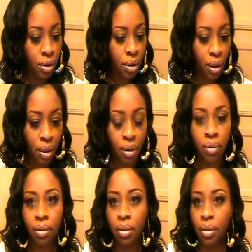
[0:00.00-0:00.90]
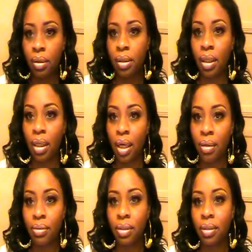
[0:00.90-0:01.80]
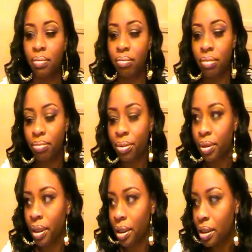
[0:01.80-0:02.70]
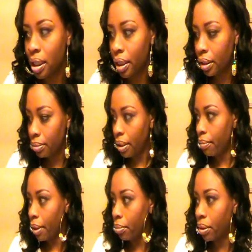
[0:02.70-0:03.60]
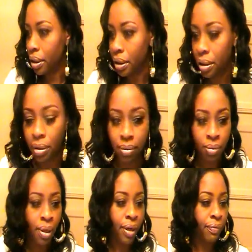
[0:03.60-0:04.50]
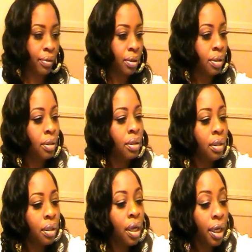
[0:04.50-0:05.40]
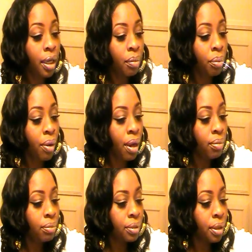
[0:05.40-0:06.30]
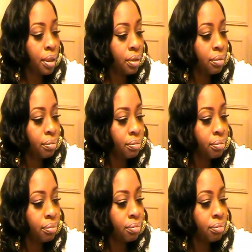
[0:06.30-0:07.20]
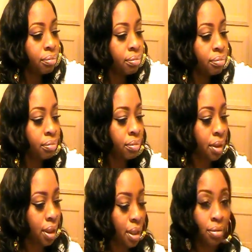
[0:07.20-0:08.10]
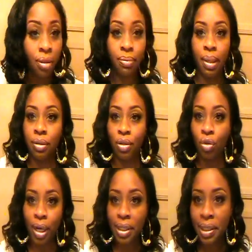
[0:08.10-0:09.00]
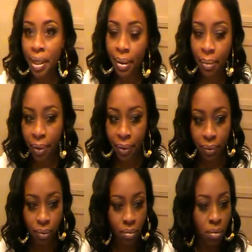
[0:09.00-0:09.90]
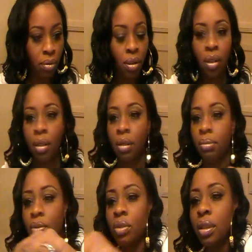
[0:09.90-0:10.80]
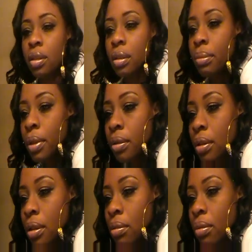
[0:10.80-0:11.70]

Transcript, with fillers: yeah. And I was pretty excited about my blushes arriving. I got a problem with that. And I was about to try some on. I'll try some on